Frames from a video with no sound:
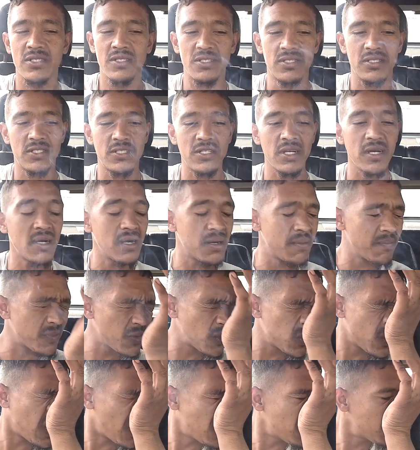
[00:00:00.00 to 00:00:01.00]
So I
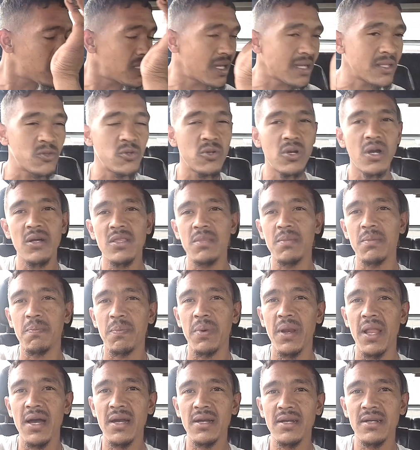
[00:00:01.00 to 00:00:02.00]
took out the
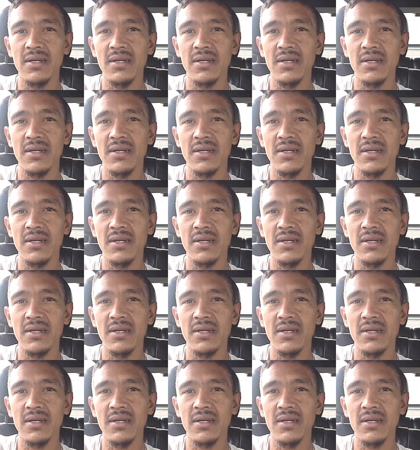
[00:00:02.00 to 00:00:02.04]
plug,